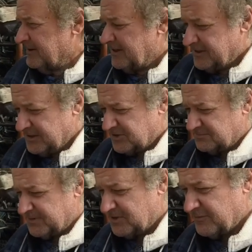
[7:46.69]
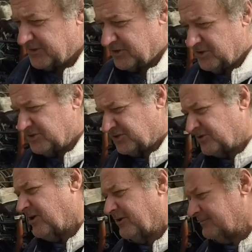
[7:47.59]
It needs to spin over good and
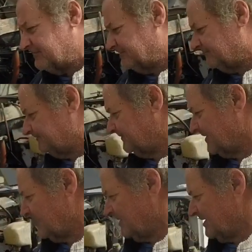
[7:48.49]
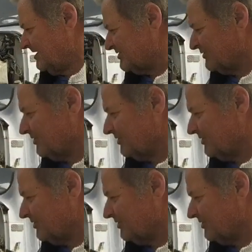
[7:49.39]
strong. So